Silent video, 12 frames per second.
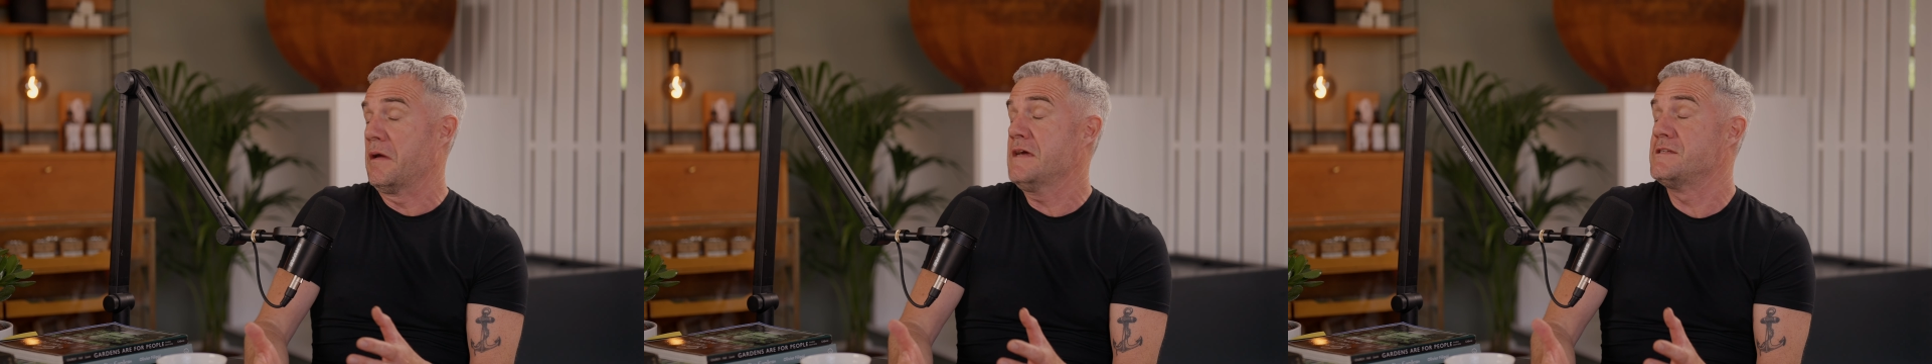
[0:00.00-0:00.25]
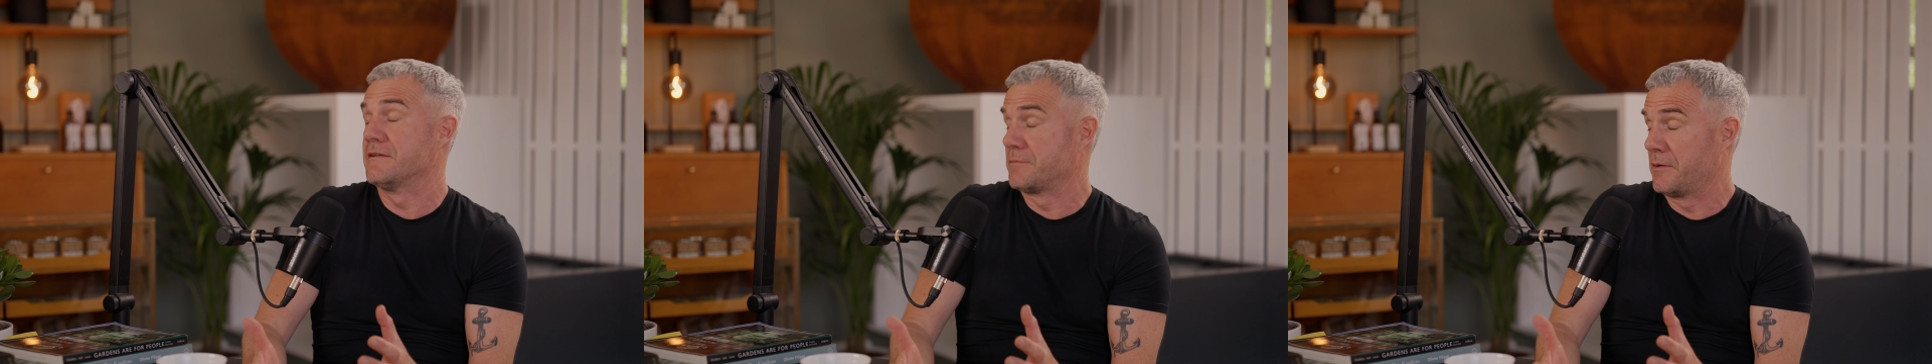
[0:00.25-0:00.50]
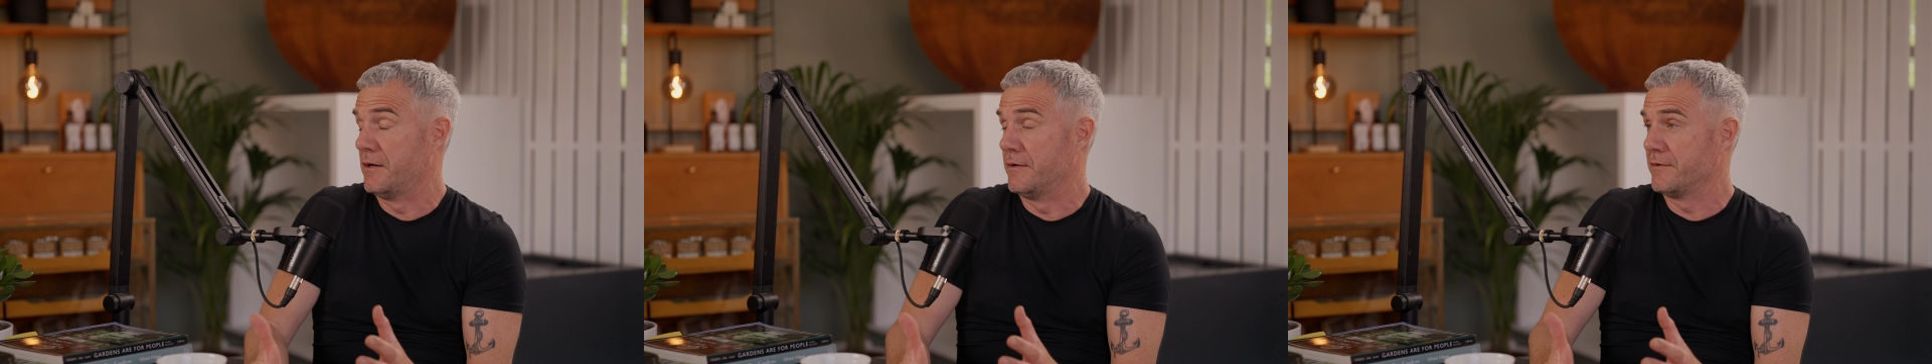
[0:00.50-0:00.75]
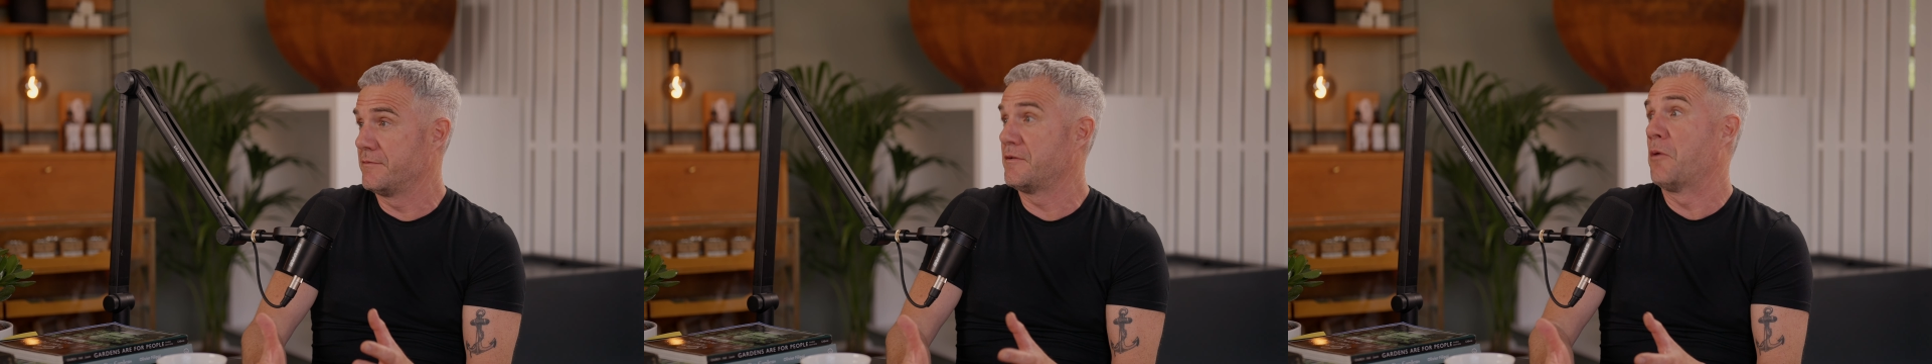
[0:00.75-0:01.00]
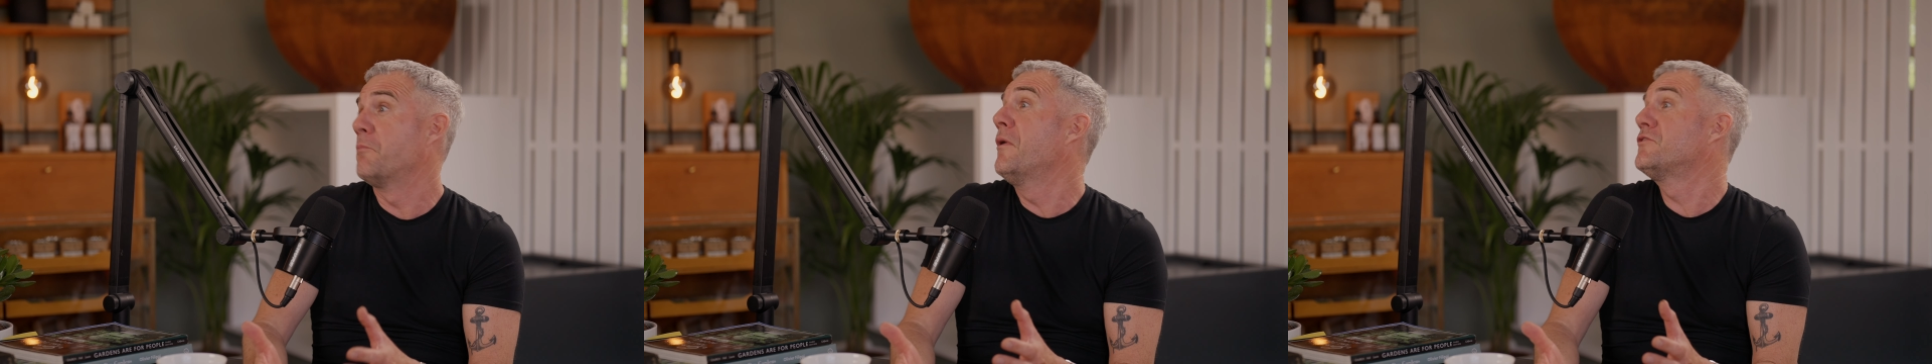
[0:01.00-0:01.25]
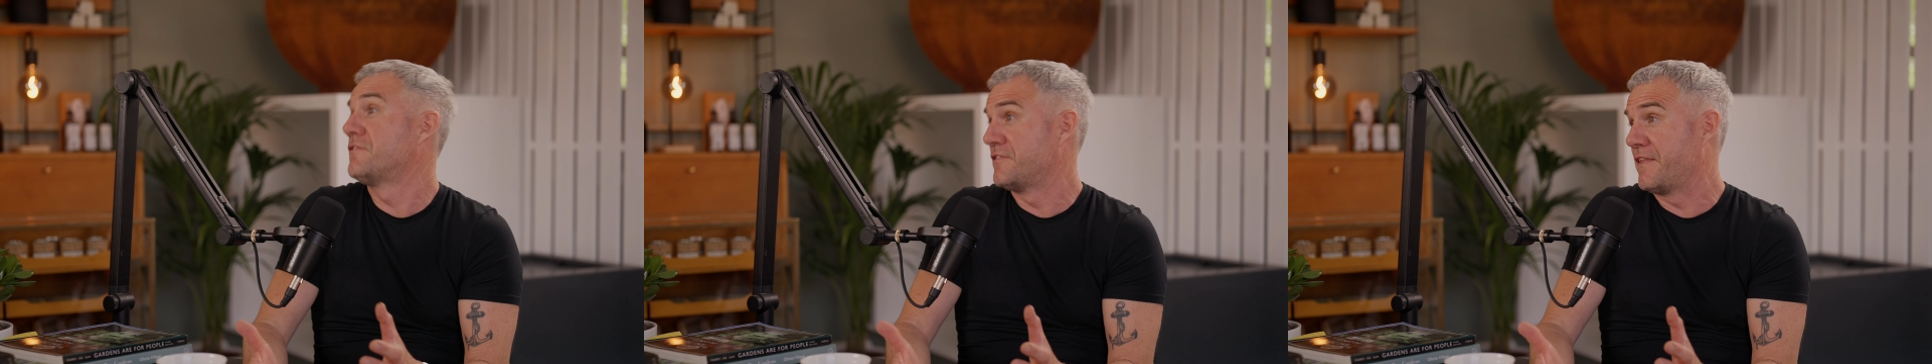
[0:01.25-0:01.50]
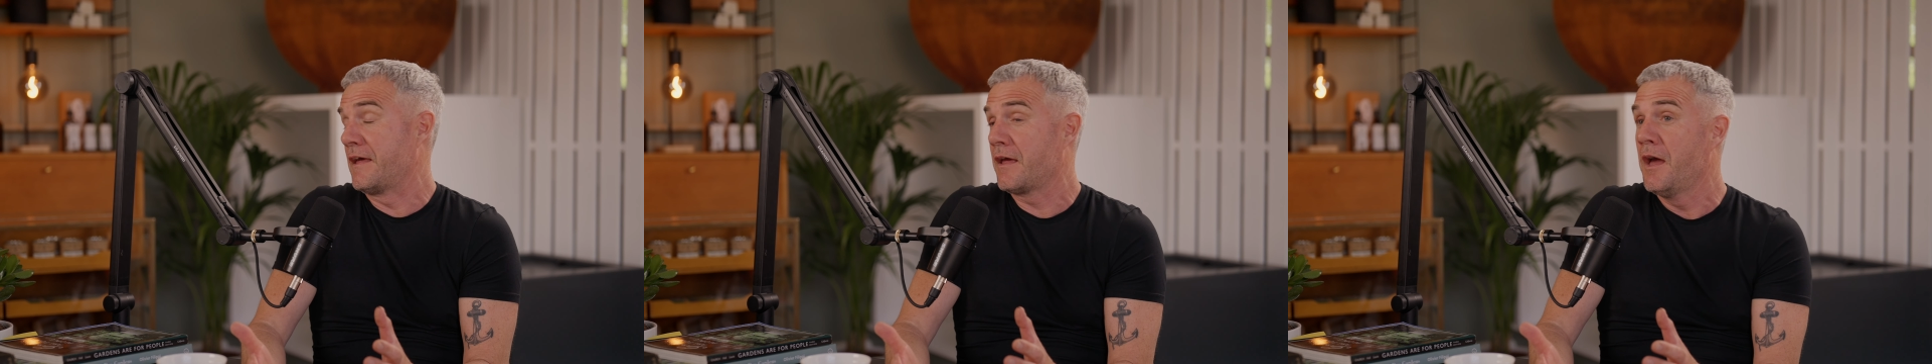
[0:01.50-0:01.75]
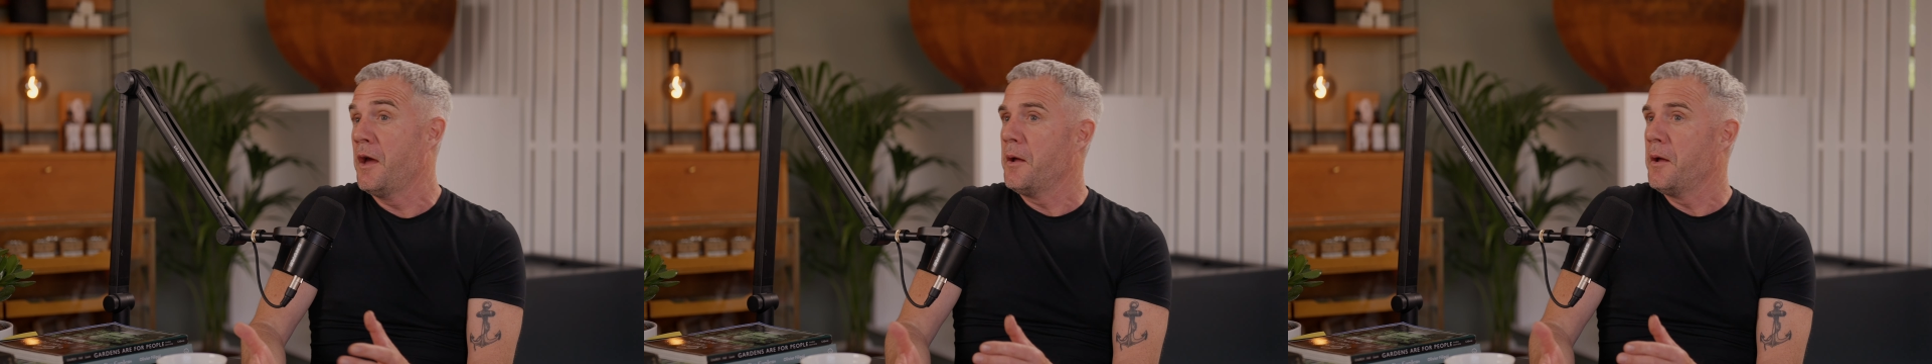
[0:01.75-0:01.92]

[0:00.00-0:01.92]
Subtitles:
Hideous plant, most of us think,